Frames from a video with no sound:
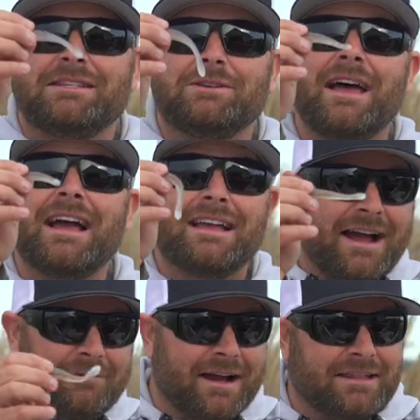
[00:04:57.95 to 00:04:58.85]
So that
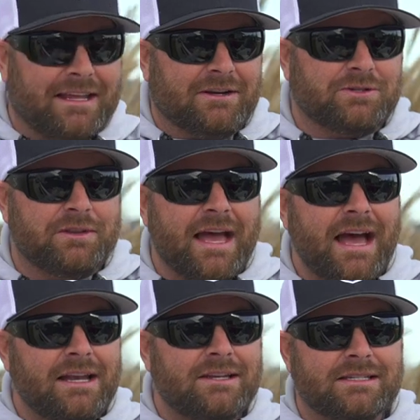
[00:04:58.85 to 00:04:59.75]
guy right there. So
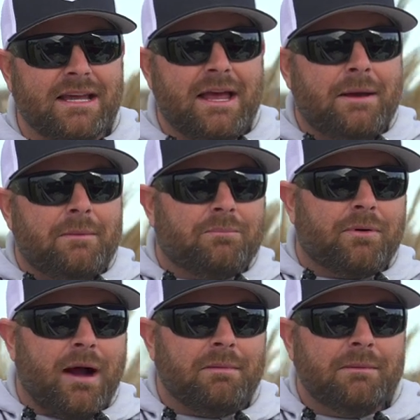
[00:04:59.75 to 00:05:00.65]
that is
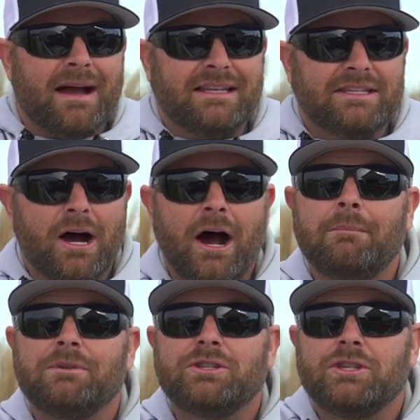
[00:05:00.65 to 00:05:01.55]
probably my
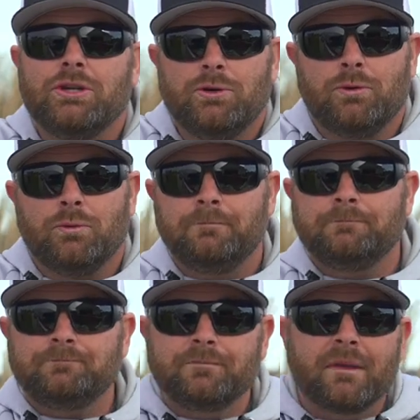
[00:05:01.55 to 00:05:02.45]
top two
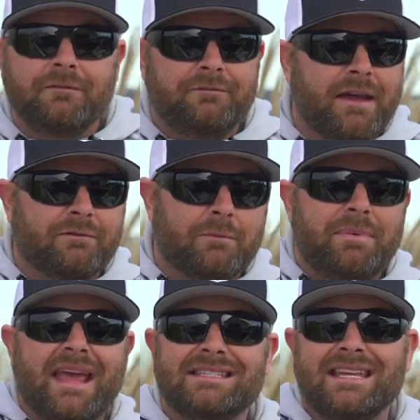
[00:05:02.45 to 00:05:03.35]
favorite
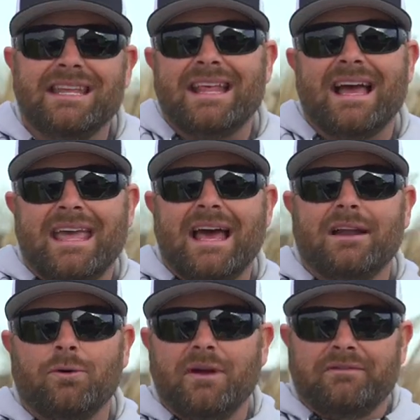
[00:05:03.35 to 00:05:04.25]
baits in that category.